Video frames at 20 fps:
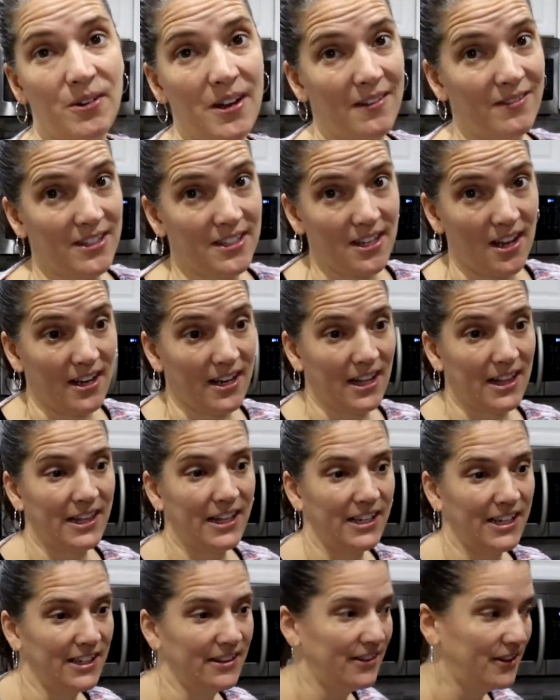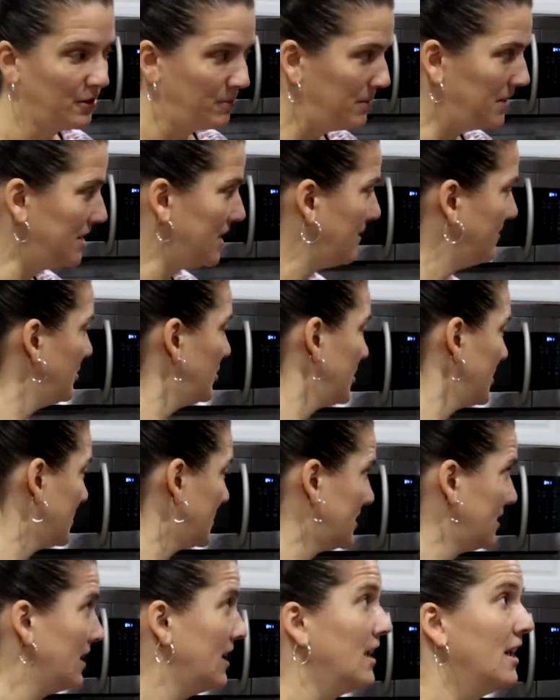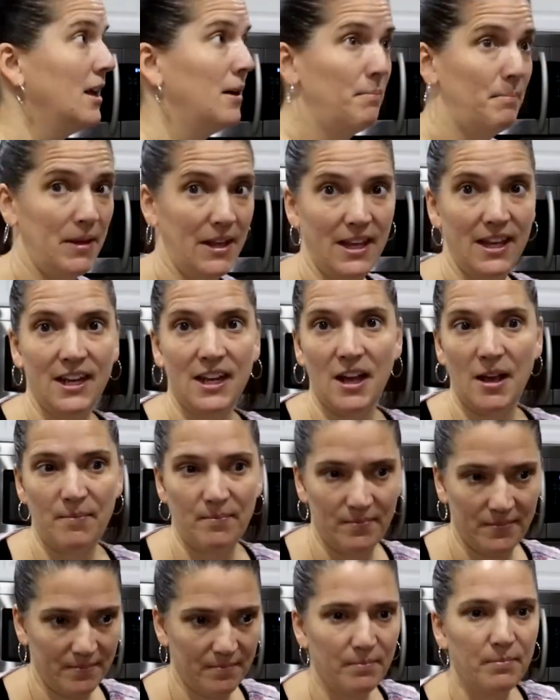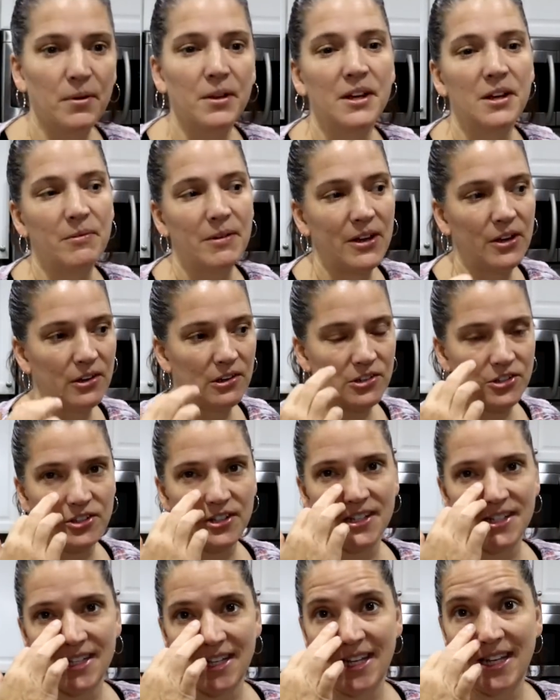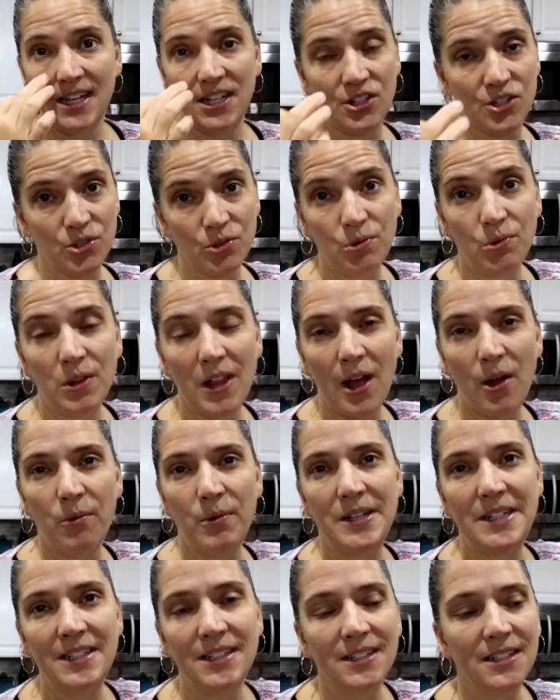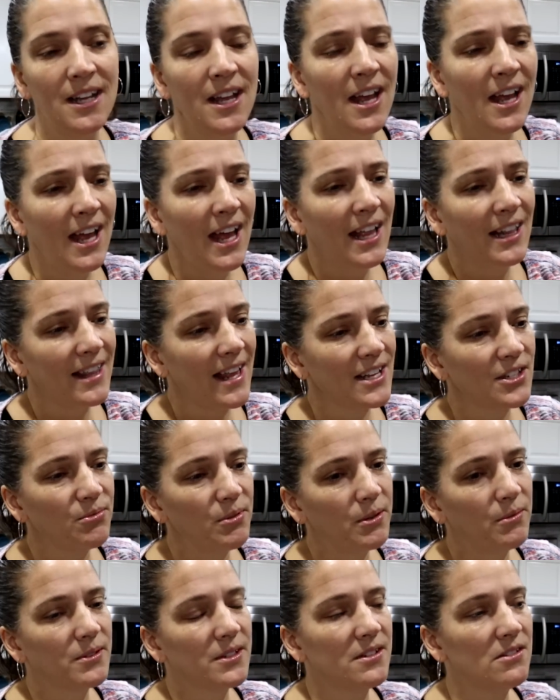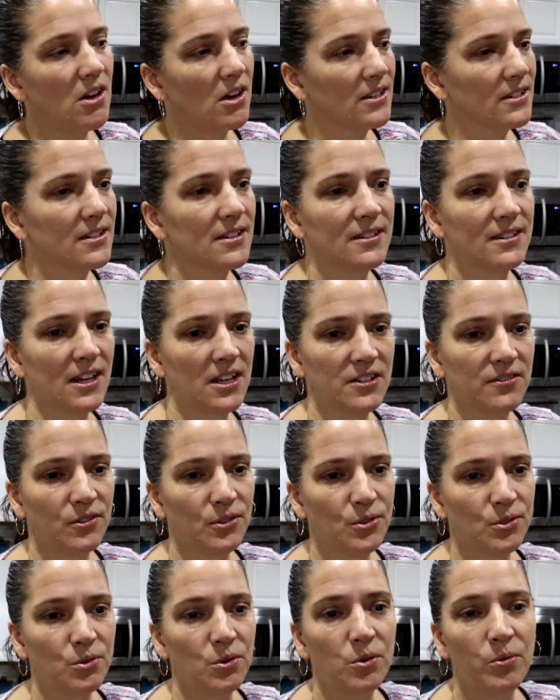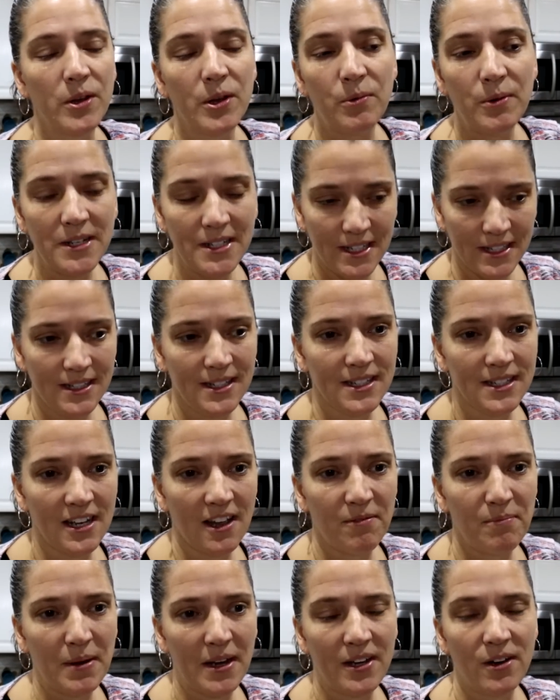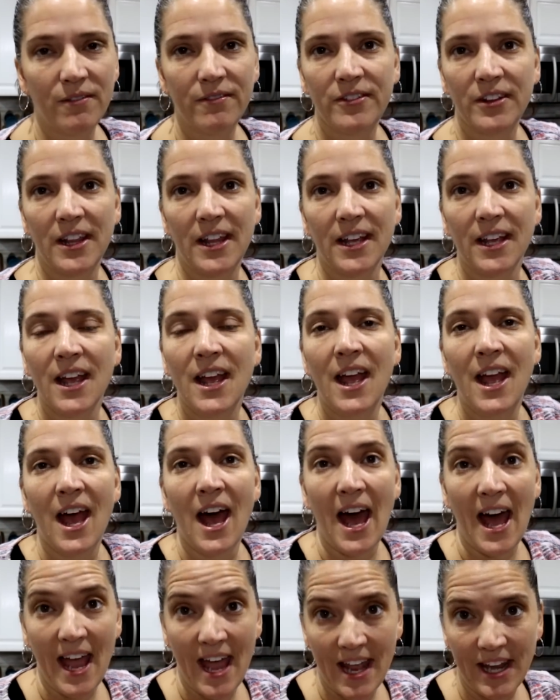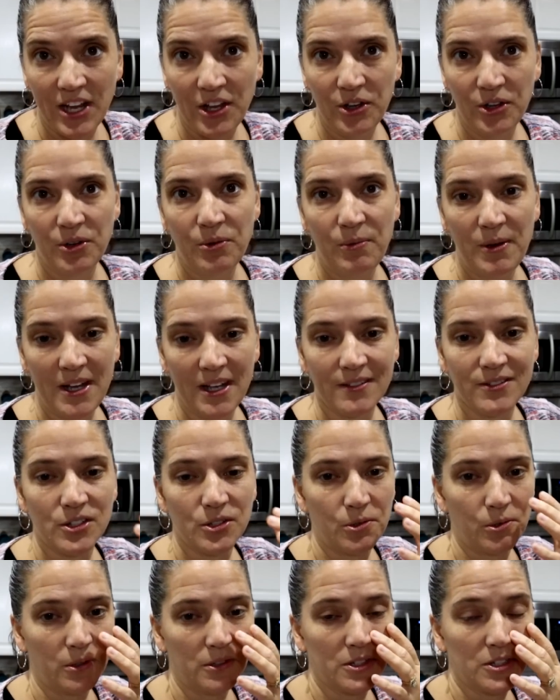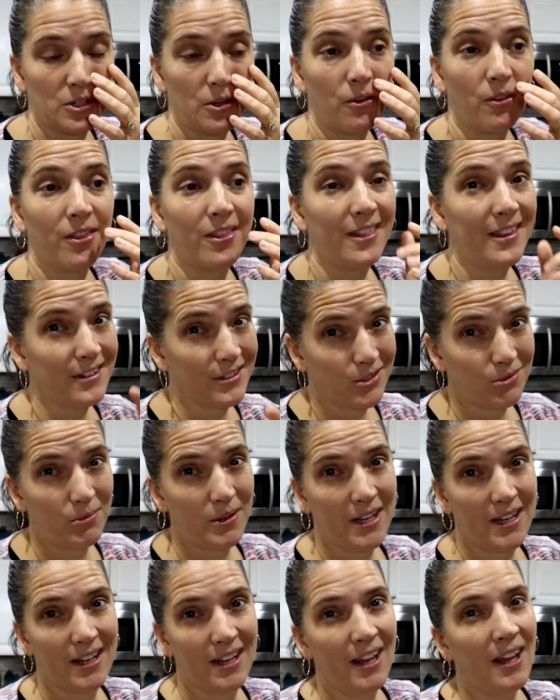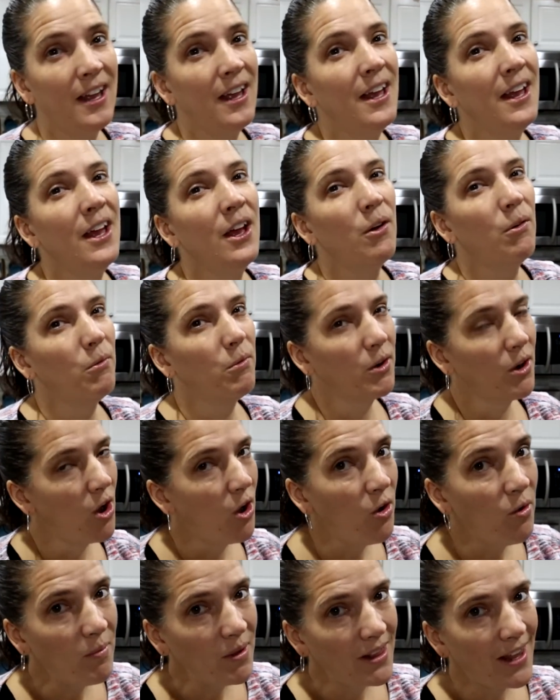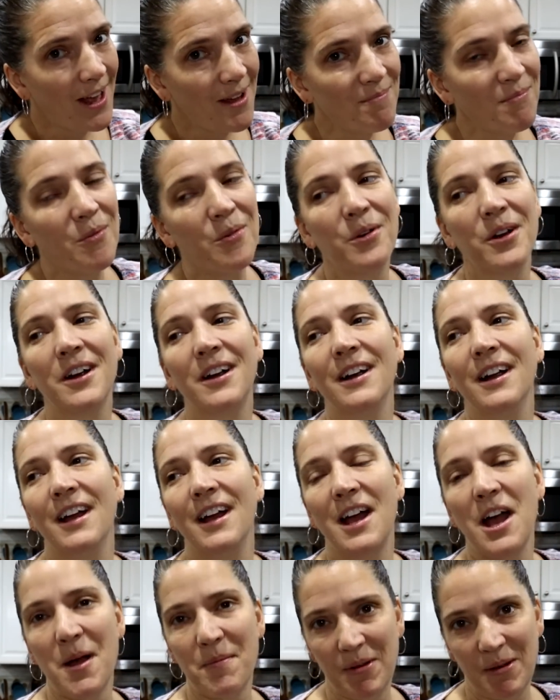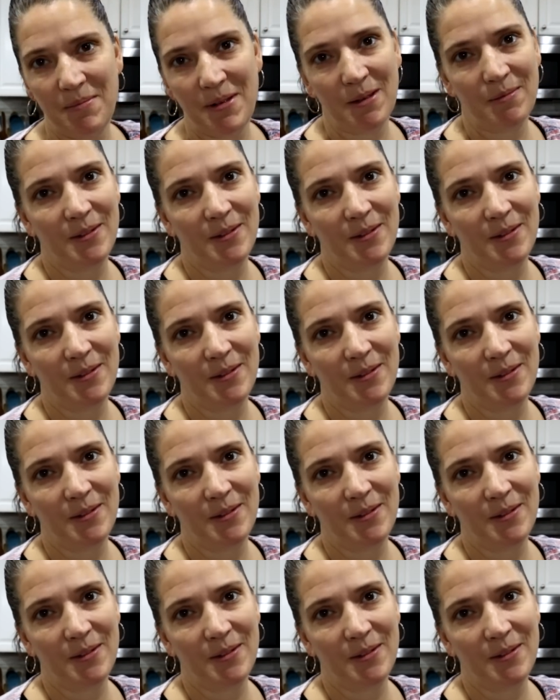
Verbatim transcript: don't have a ton of cleaning. There'll be enough just picking up, putting away groceries, getting school out. Last week was not a successful school week. We did stuff, but I don't feel like I had a good week of school. So this week, we're home a lot more. I'm gonna be